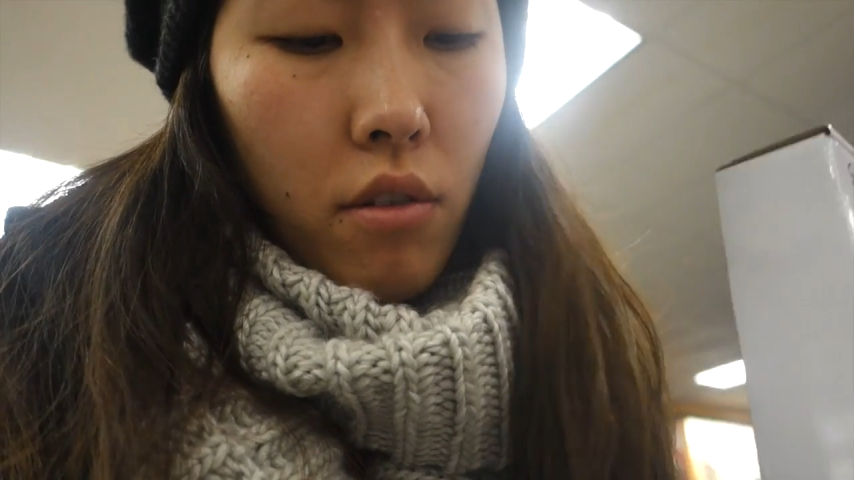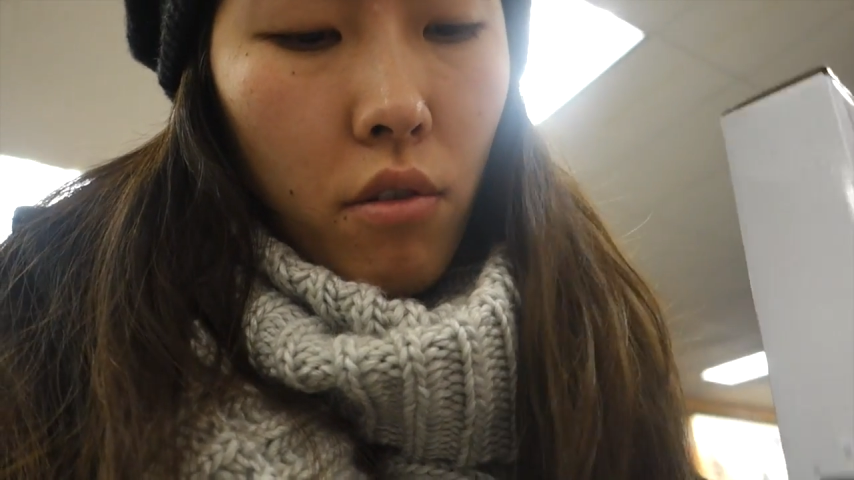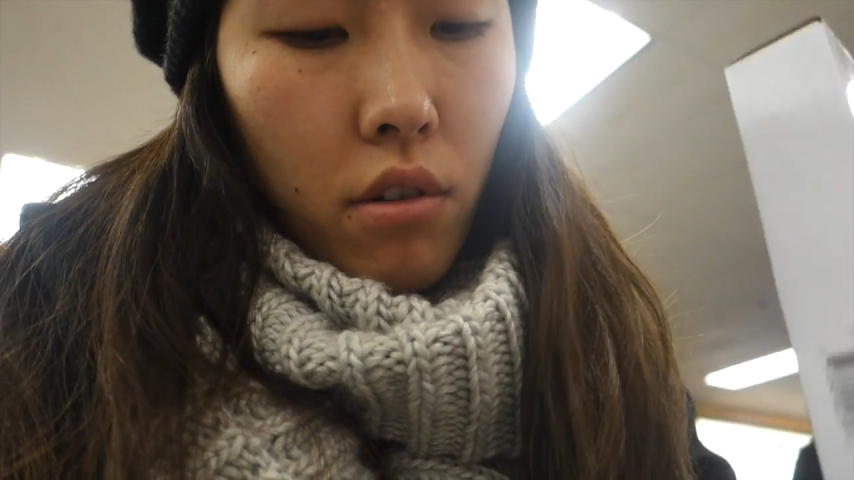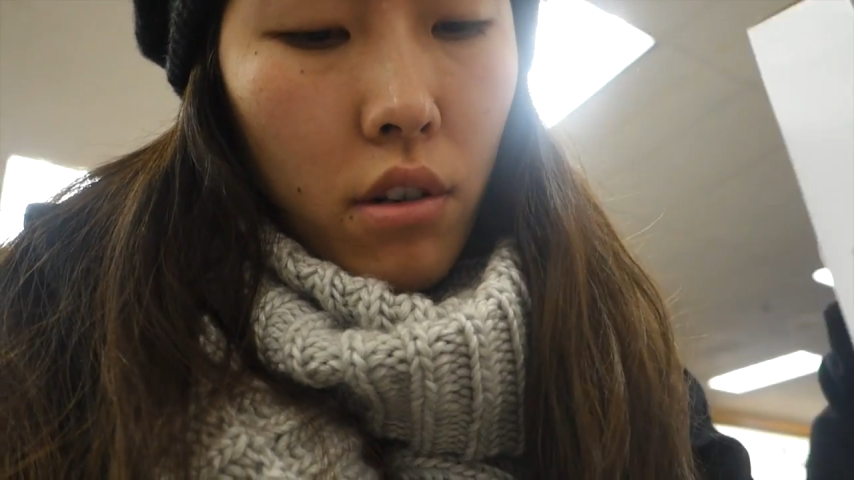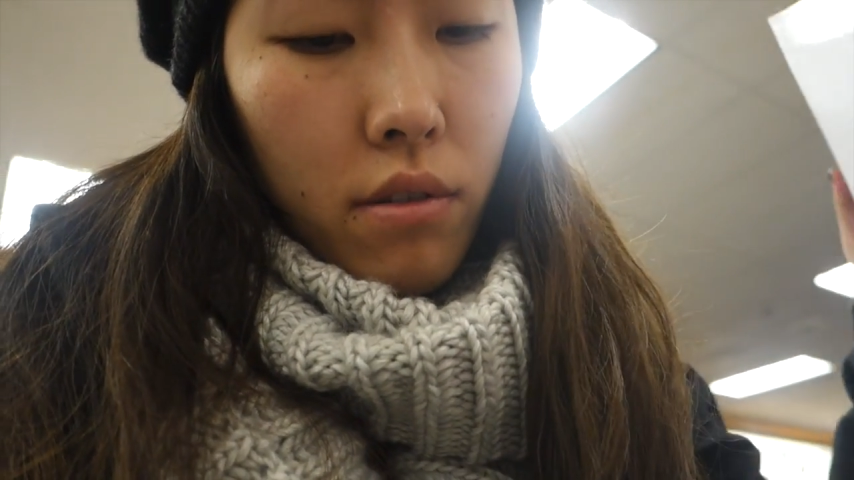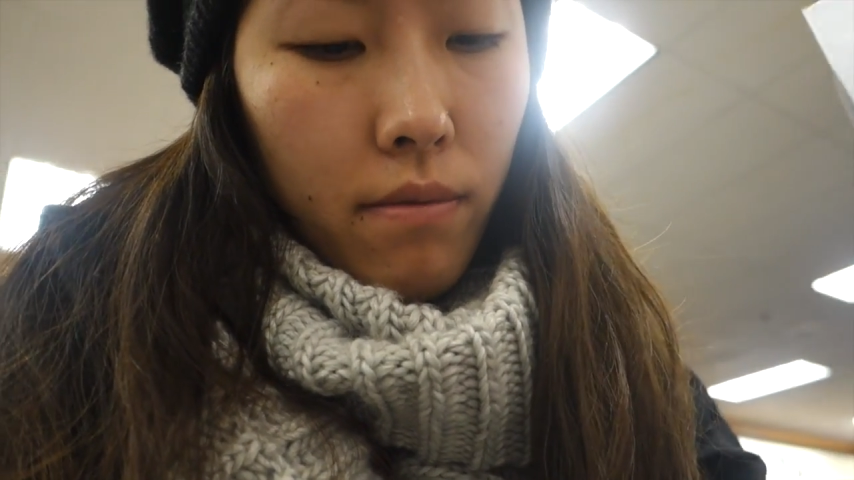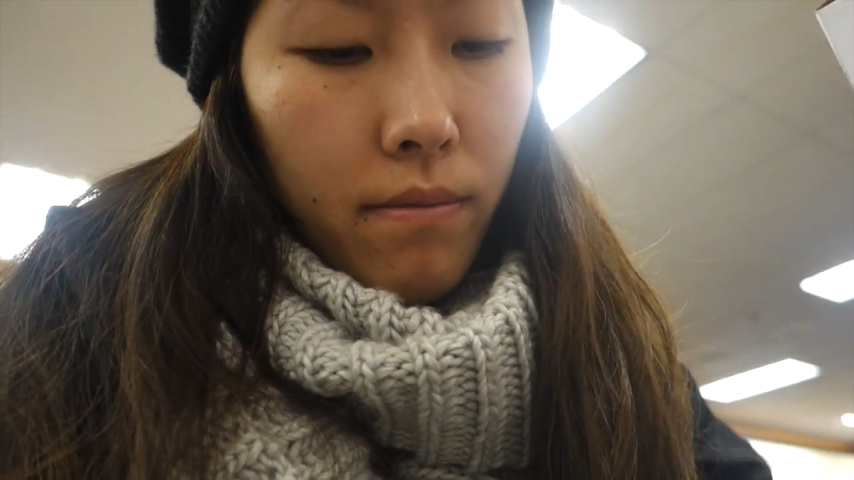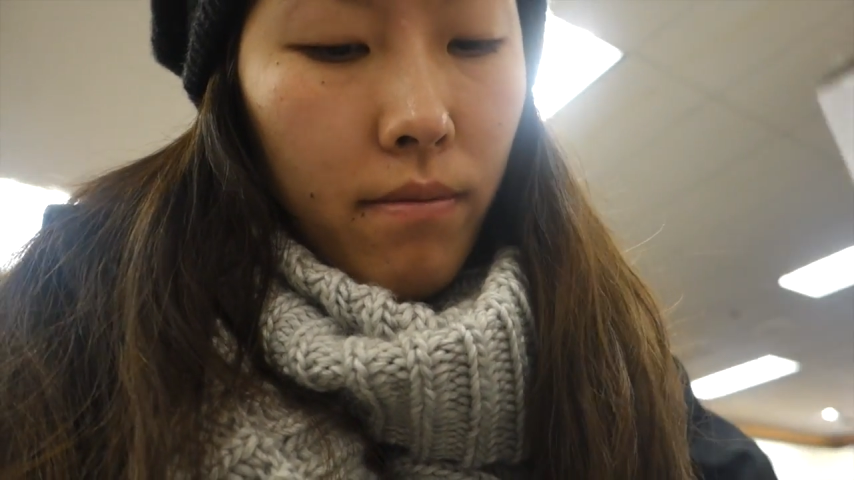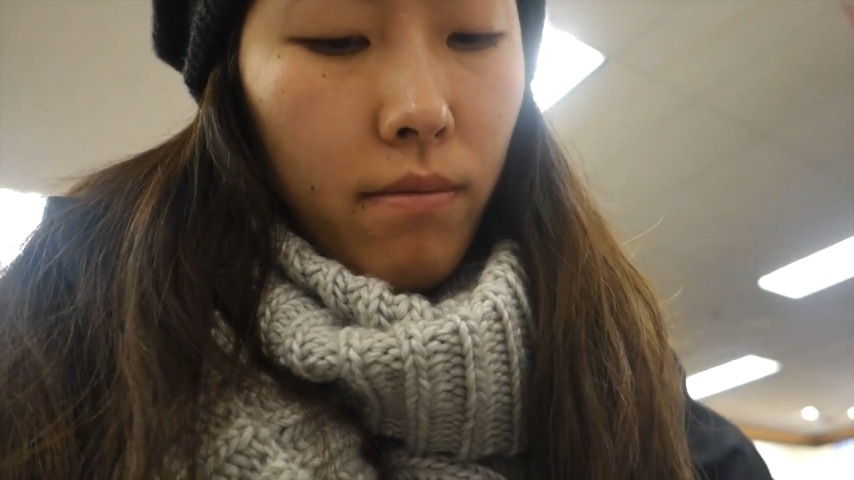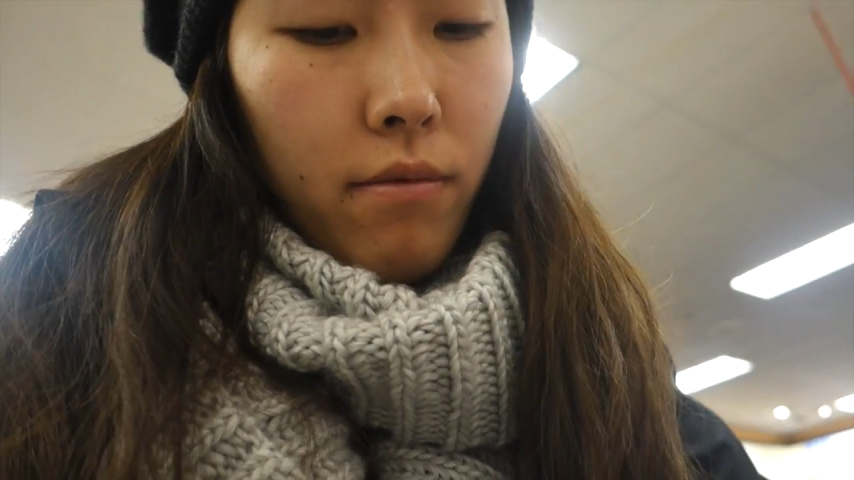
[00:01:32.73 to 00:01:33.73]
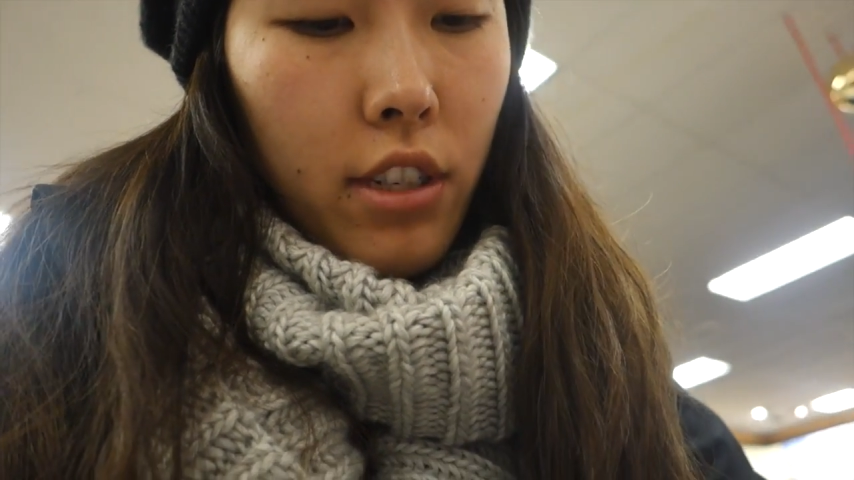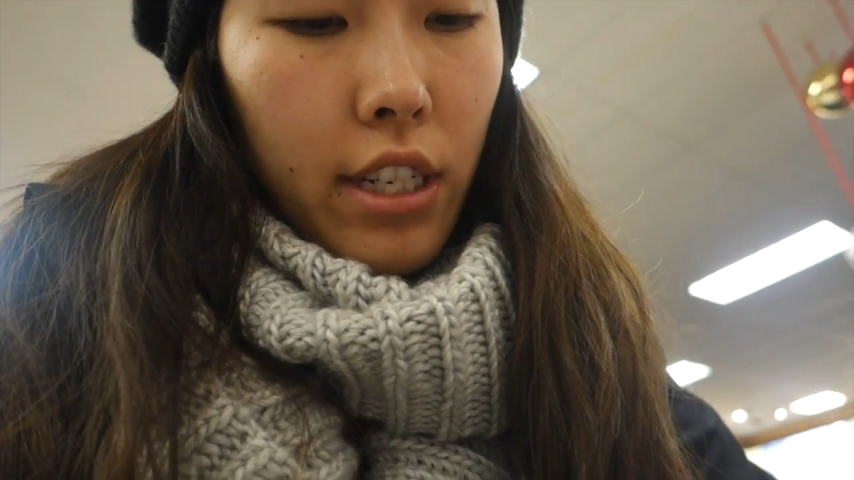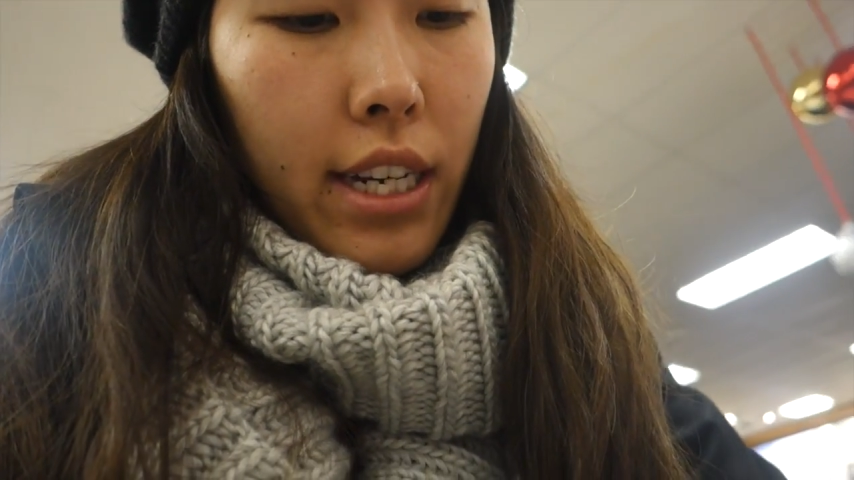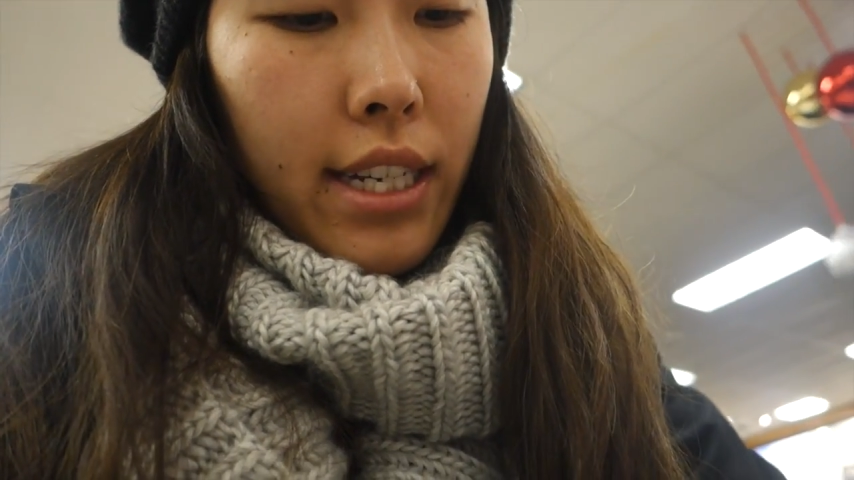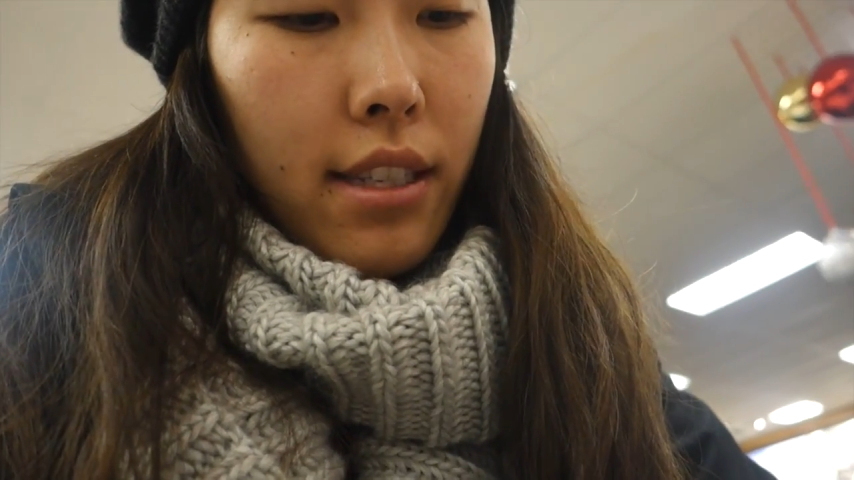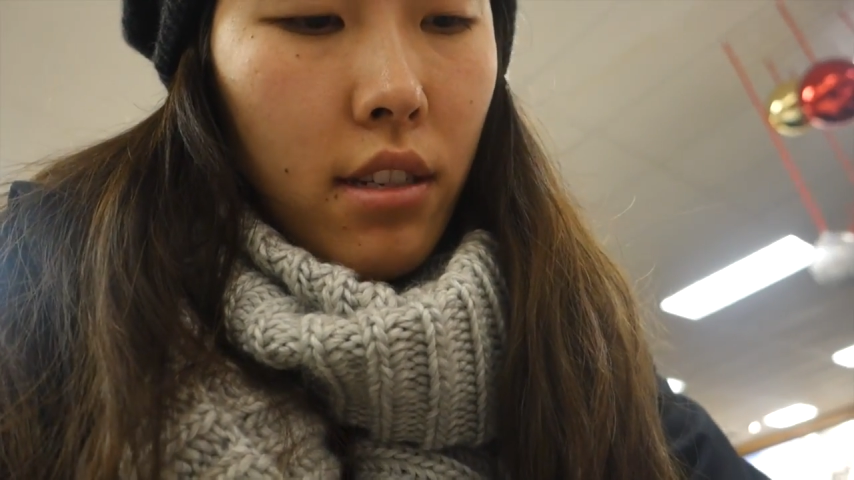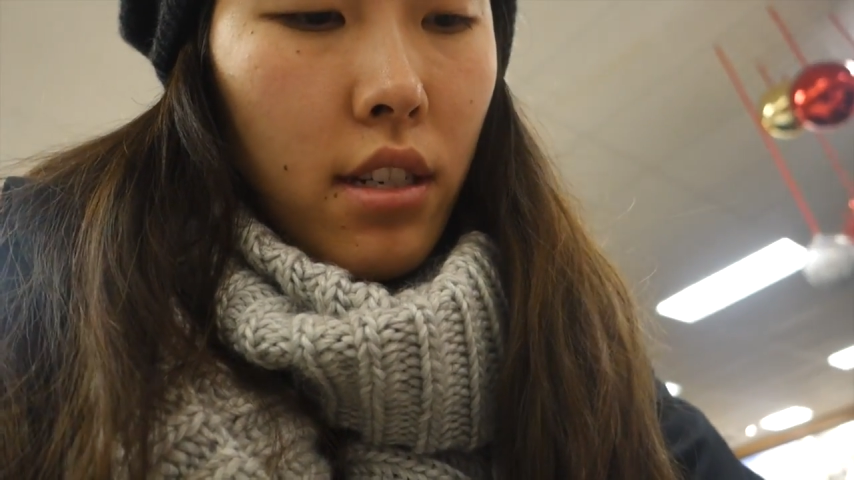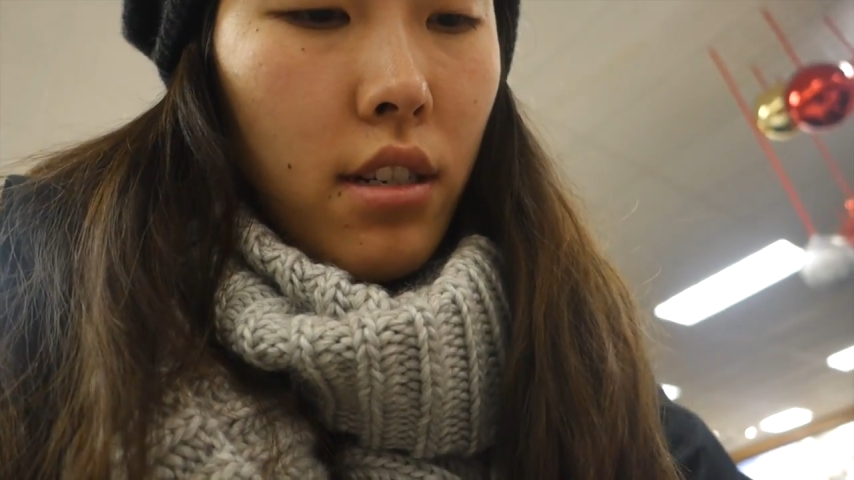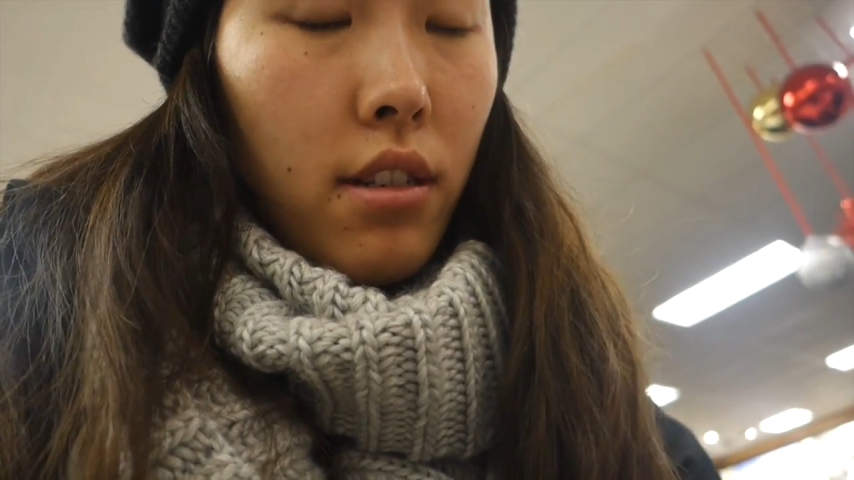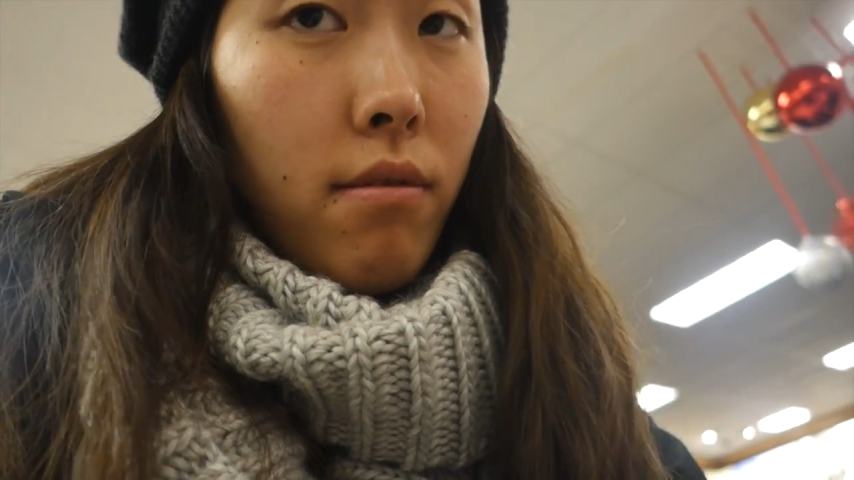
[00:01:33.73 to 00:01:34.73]
core. What do you guys
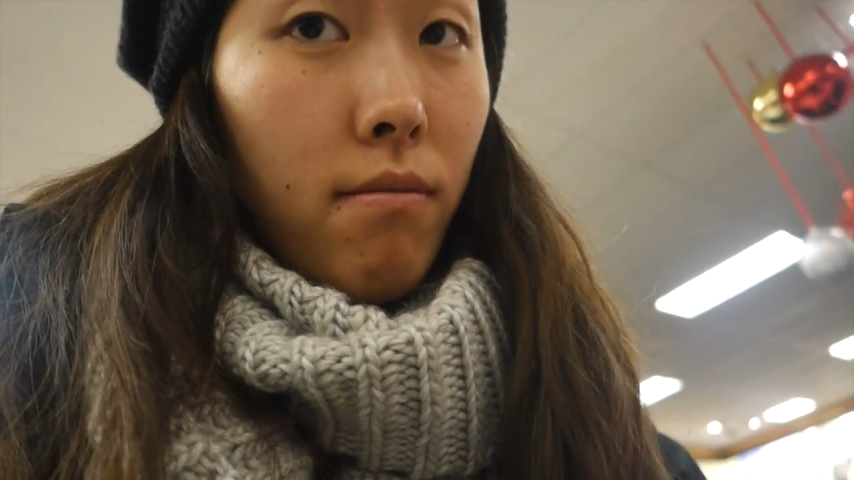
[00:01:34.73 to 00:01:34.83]
think?